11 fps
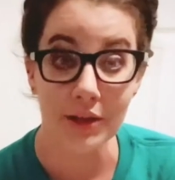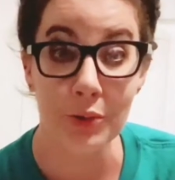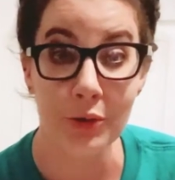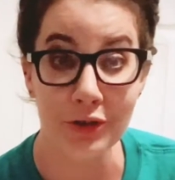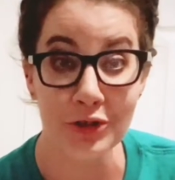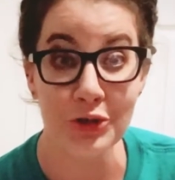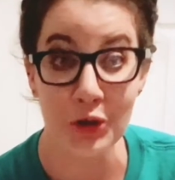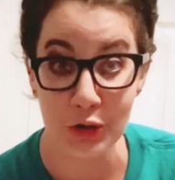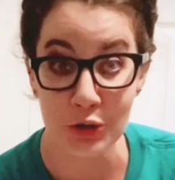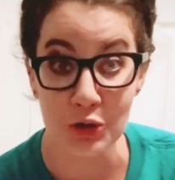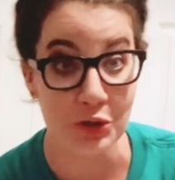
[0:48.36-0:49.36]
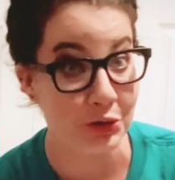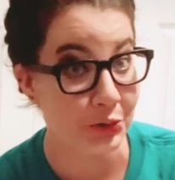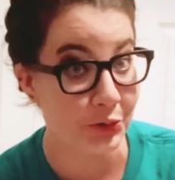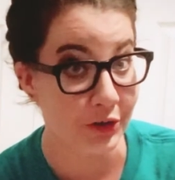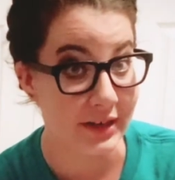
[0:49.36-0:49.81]
order to turn your
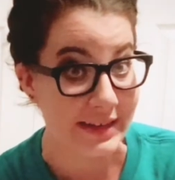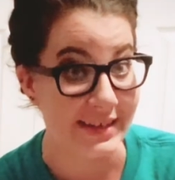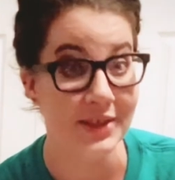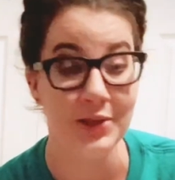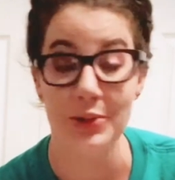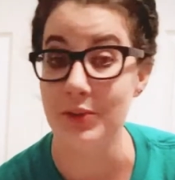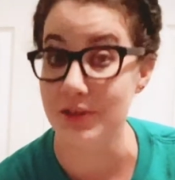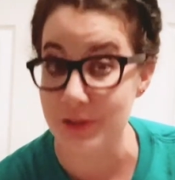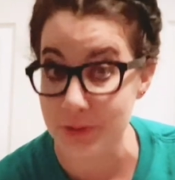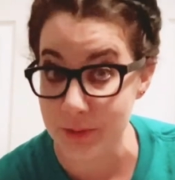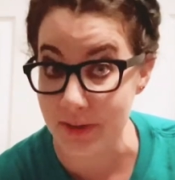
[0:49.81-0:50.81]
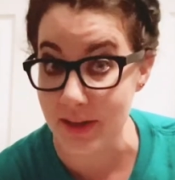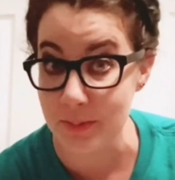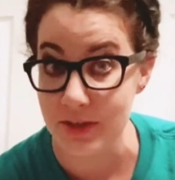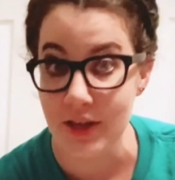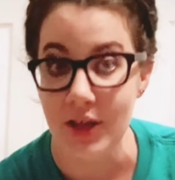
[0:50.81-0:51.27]
story into a
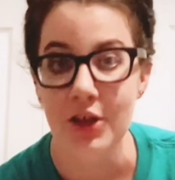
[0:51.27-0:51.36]
script,